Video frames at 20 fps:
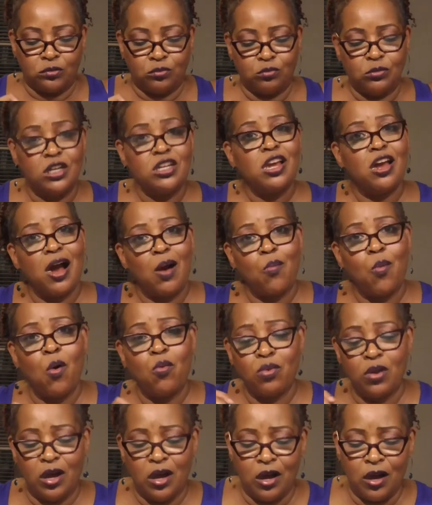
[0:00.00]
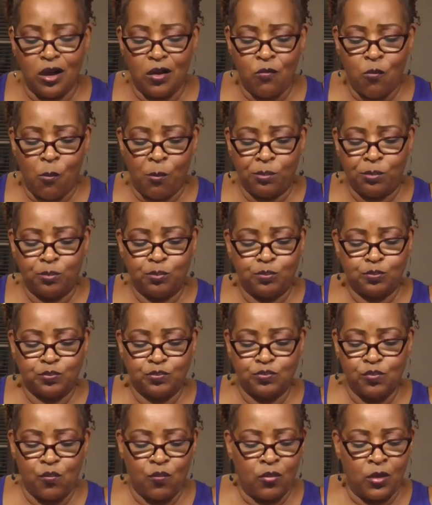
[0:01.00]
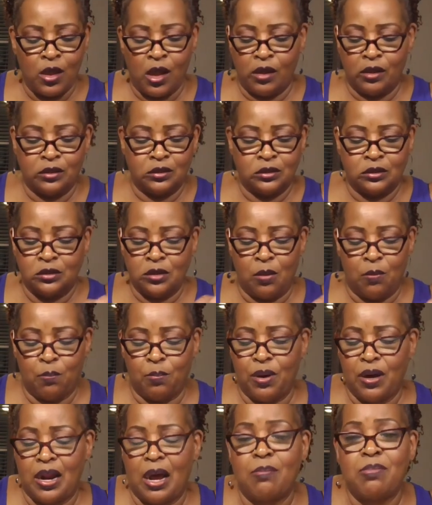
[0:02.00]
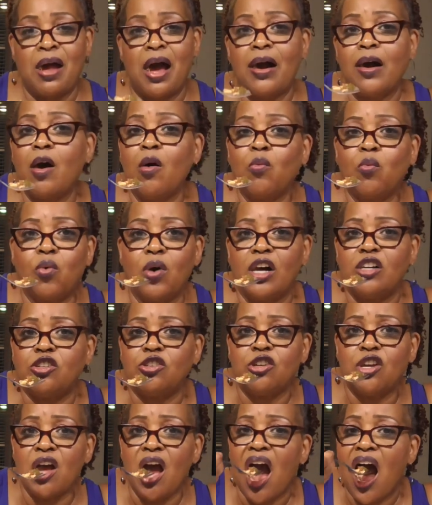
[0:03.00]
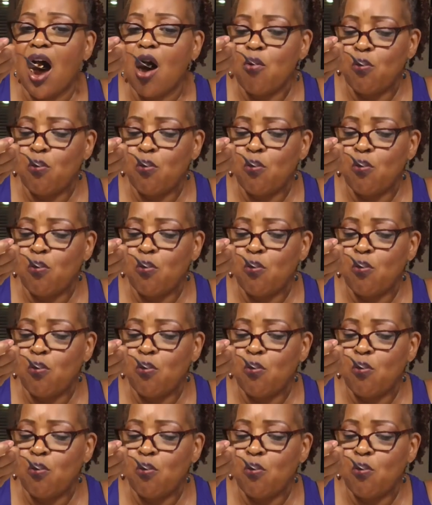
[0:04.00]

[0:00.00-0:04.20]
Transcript: But yeah, I want love. But I'm not going to rush it.